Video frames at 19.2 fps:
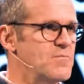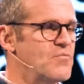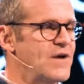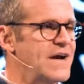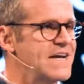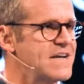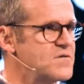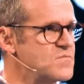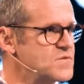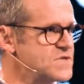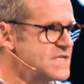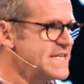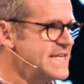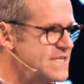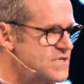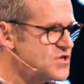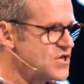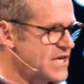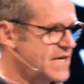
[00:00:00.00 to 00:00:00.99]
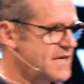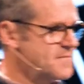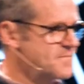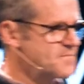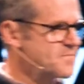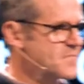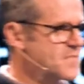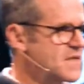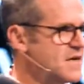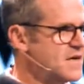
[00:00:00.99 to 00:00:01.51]
Brandon was teaching
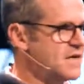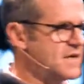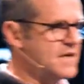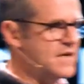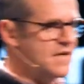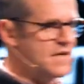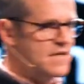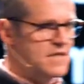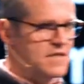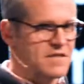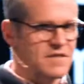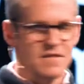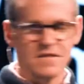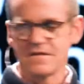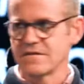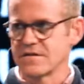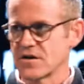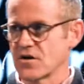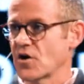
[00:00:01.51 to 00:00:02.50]
in the